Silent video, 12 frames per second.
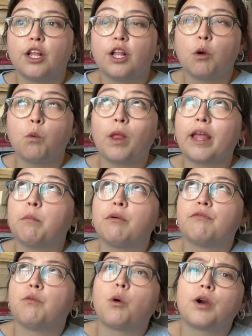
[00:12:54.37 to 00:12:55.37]

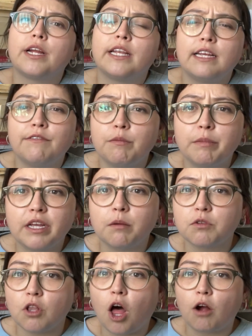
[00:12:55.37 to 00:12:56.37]
it even
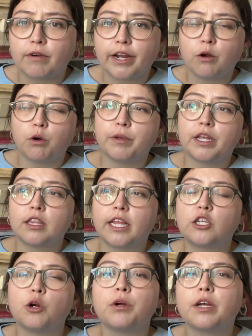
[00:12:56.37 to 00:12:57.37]
becomes law, right? Or like
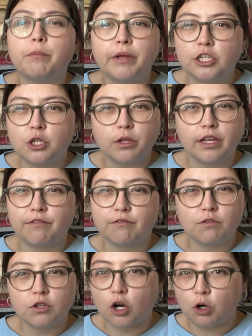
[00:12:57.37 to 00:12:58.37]
don't capitulate
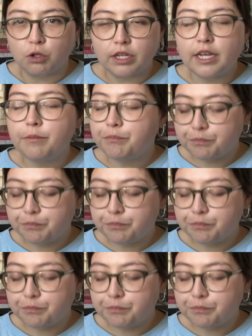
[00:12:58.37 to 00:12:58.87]
early.